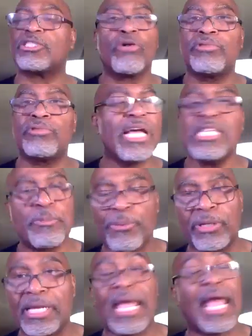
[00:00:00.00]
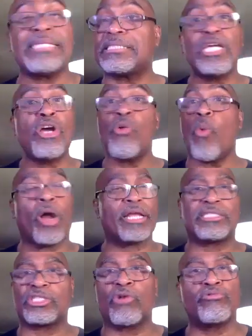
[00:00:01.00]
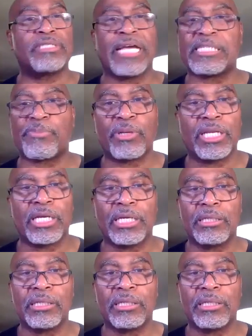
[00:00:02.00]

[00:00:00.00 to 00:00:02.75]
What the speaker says: so desperately, and still want it so desperately,